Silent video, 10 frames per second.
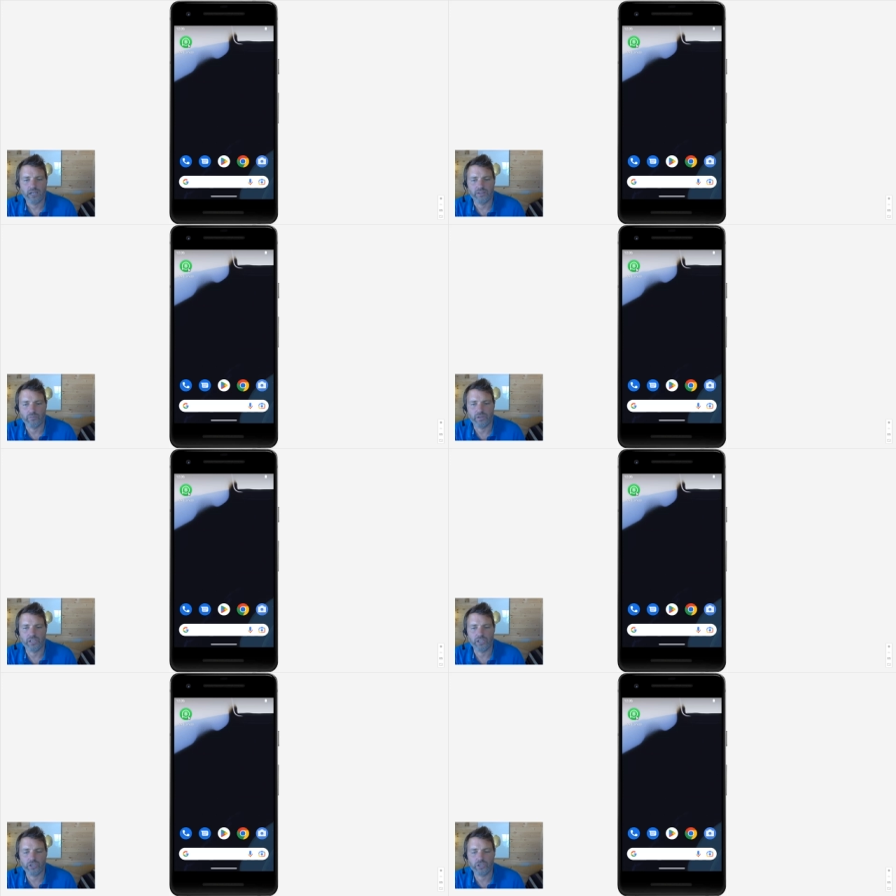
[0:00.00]
and then we're
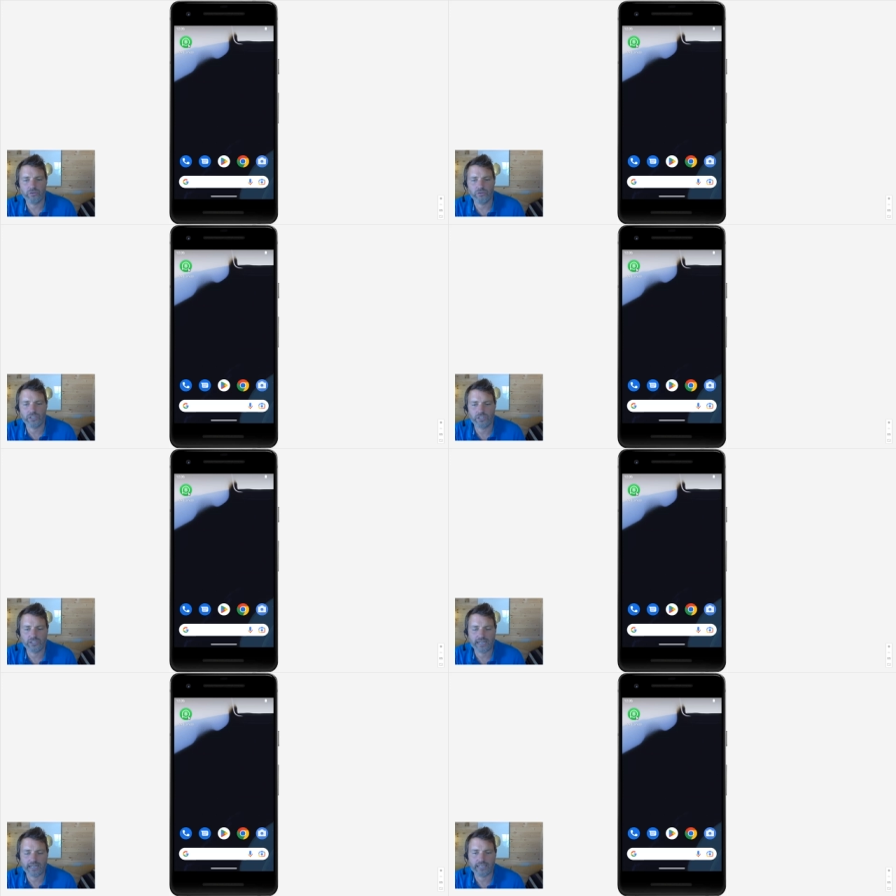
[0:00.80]
going to use
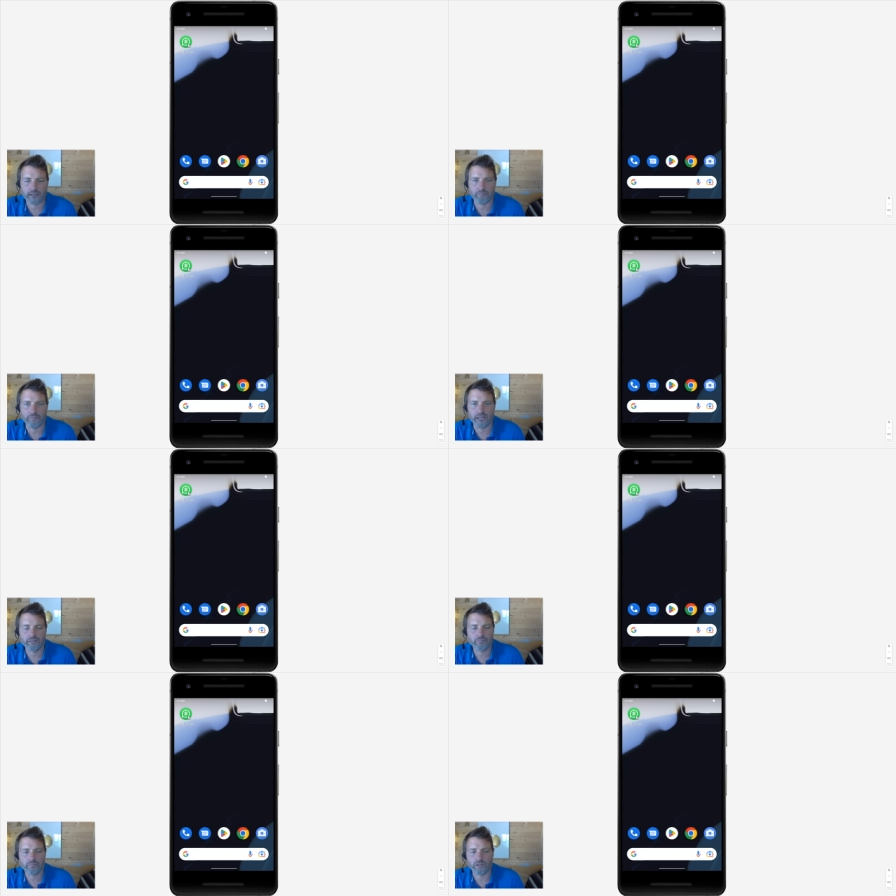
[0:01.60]
second
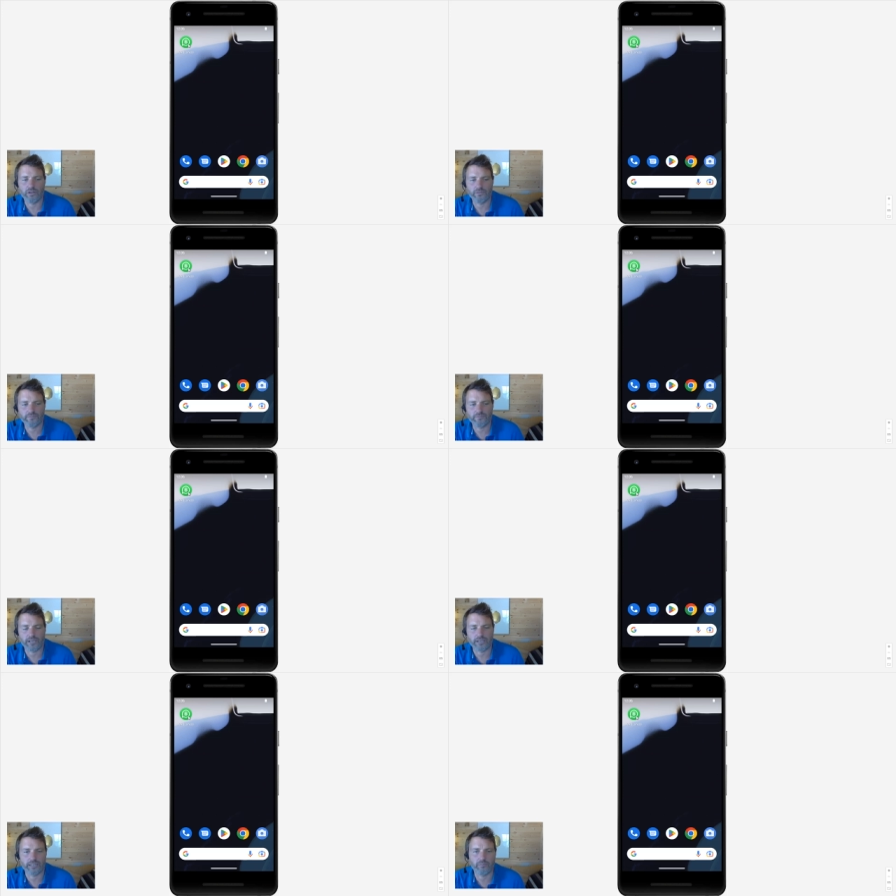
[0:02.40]
number of
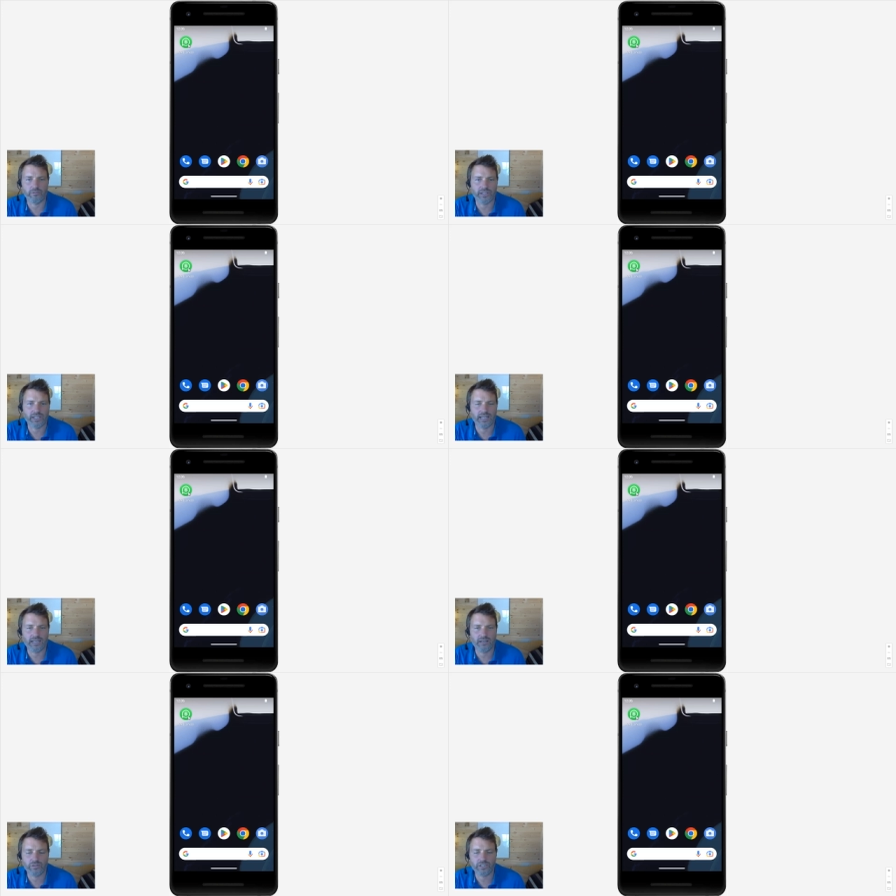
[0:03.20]
second number in the
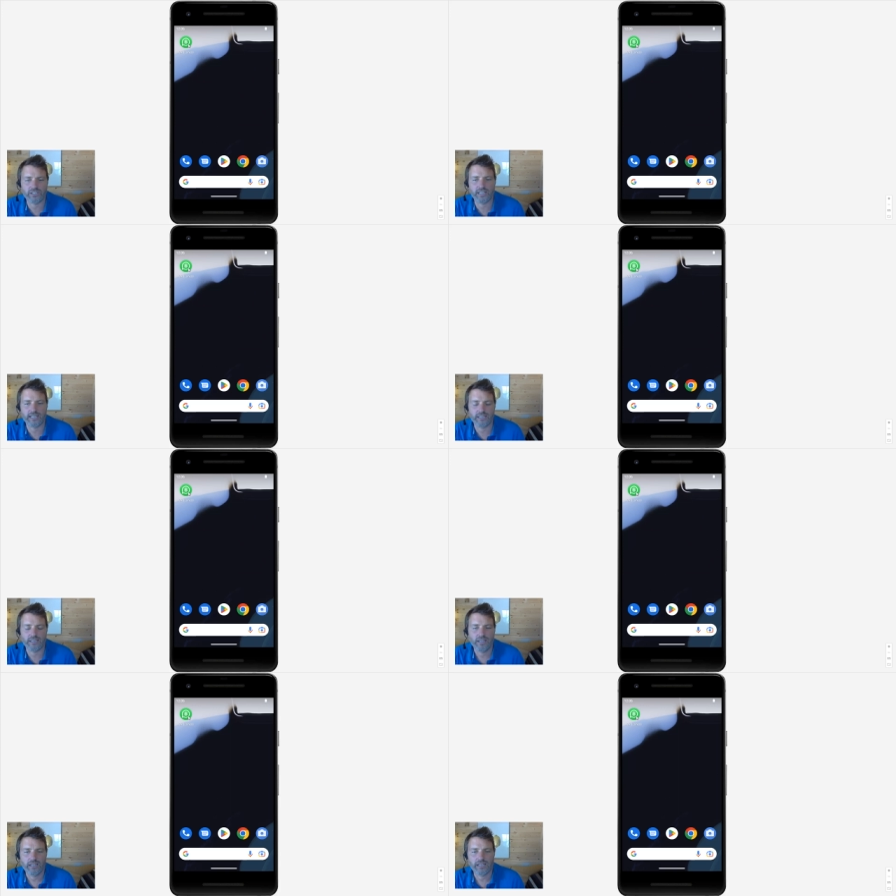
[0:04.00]
cloud which is a
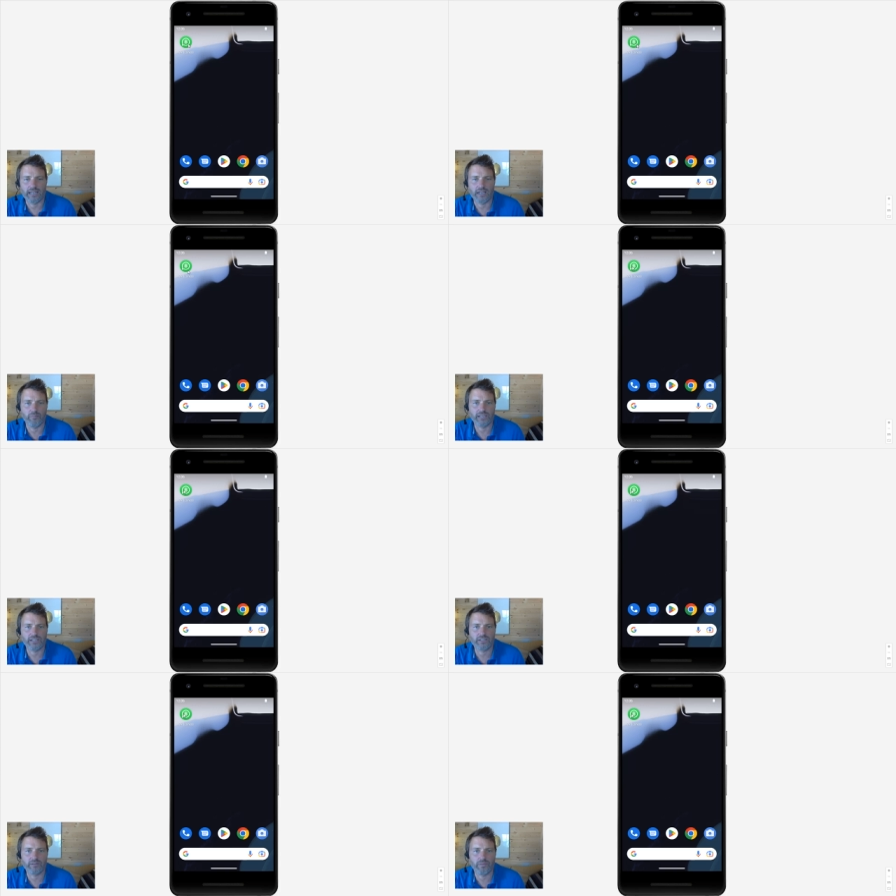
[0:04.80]

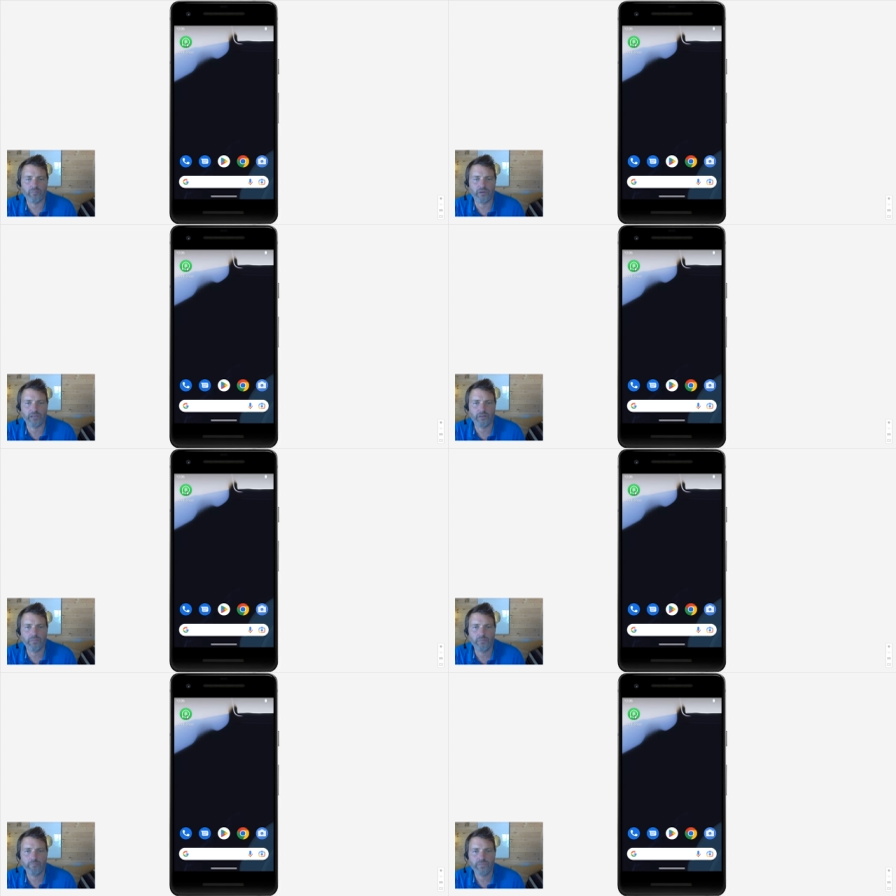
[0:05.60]
cloud-based mobile
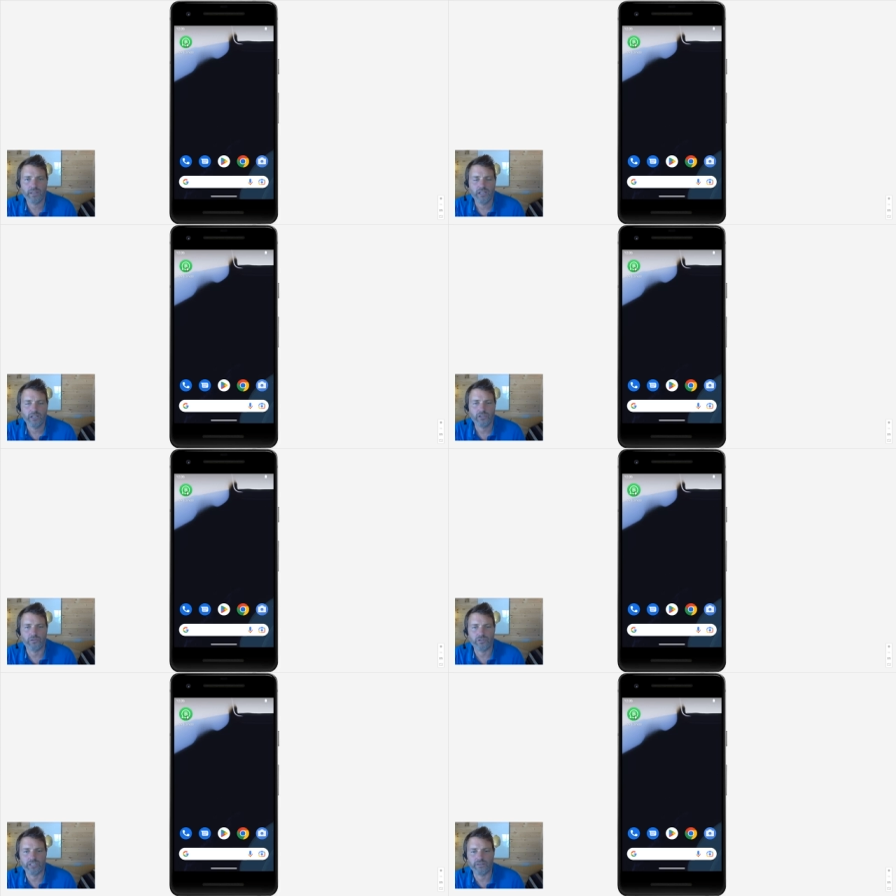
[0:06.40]
number
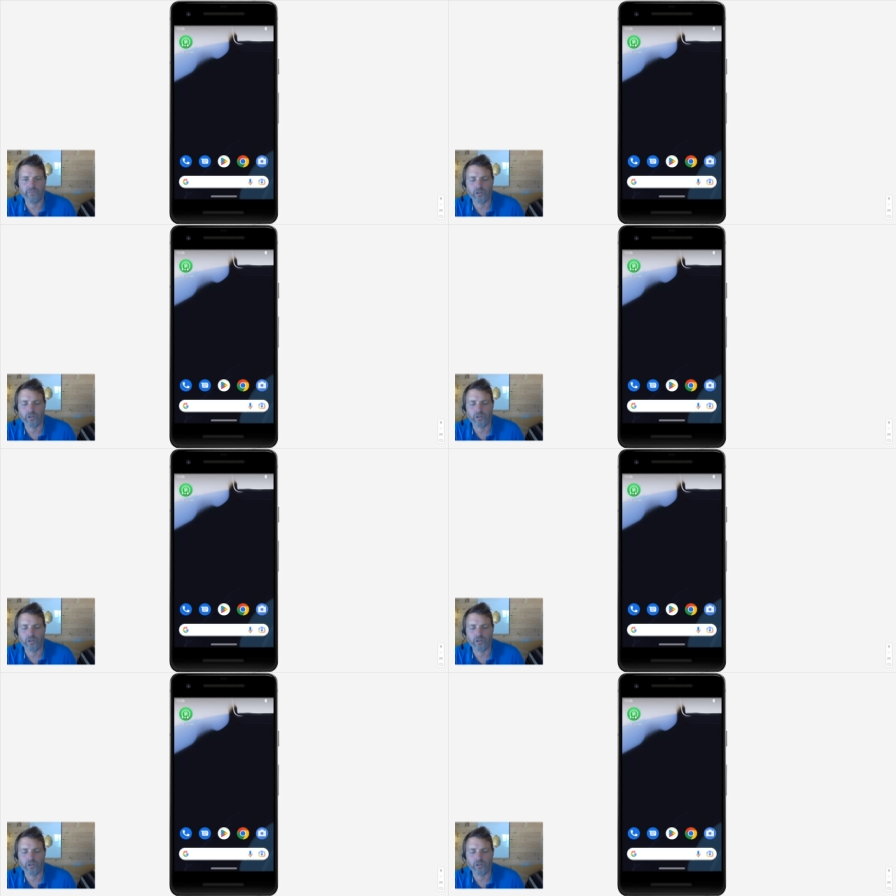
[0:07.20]
to receive the